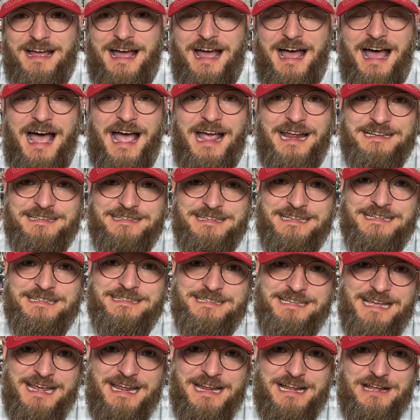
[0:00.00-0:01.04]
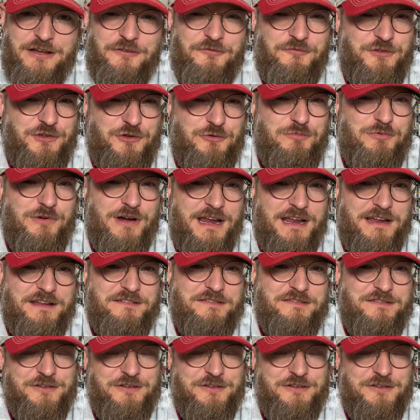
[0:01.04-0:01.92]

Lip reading: I did take a few breaks